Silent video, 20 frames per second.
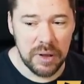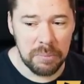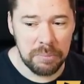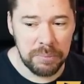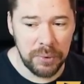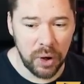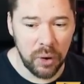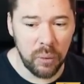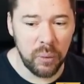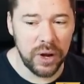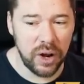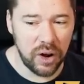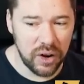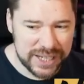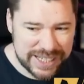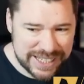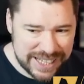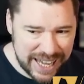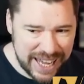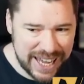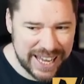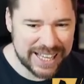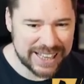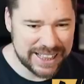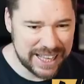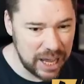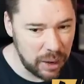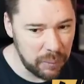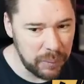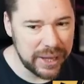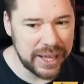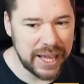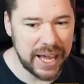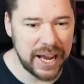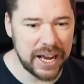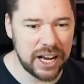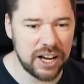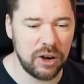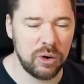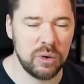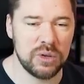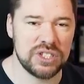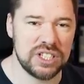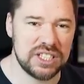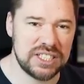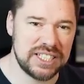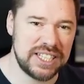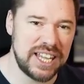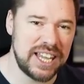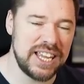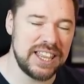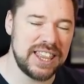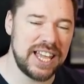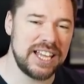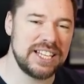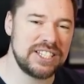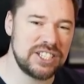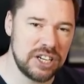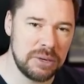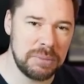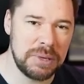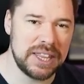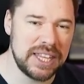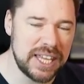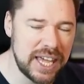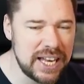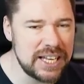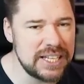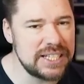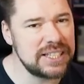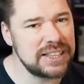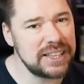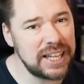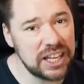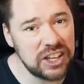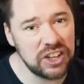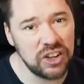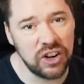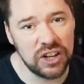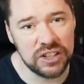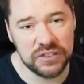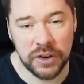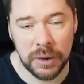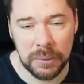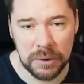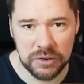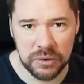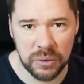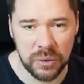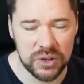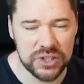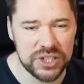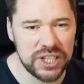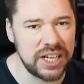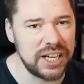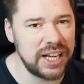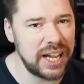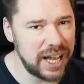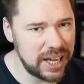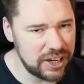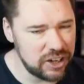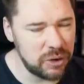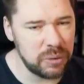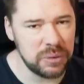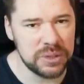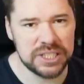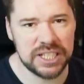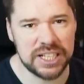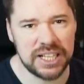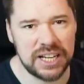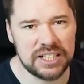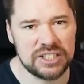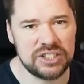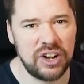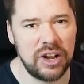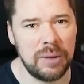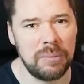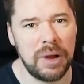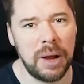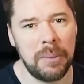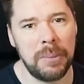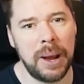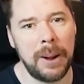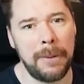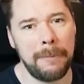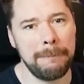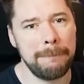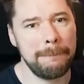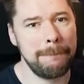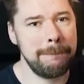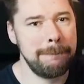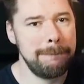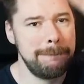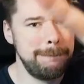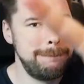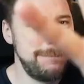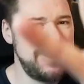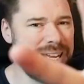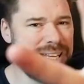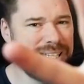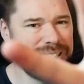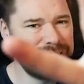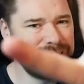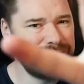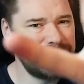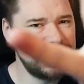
But we are getting there. We're getting closer. Today, that is going to be the end. Thank you guys very much for watching, and I will see you next time. I'm out. Peace.